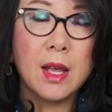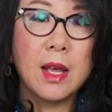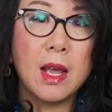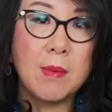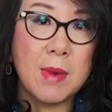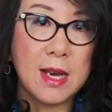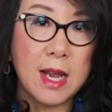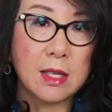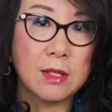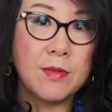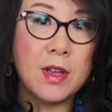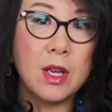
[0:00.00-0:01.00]
In my
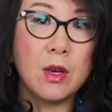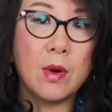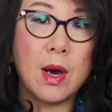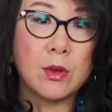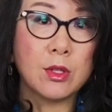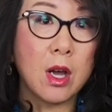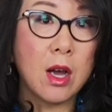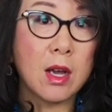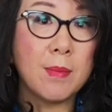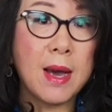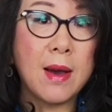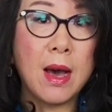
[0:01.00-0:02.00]
next video, I'll talk about